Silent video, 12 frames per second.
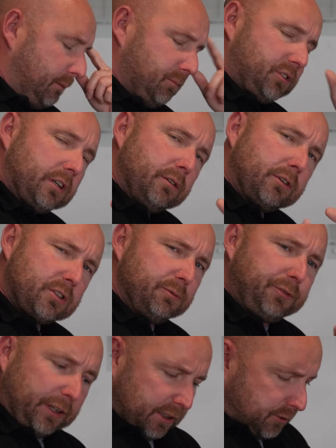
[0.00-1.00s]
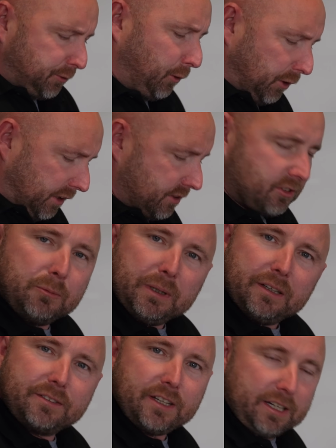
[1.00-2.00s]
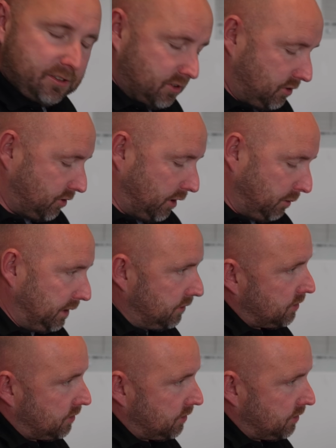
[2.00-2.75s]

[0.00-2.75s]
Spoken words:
So I've got some figures for you. Let's do a bit of data, shall we?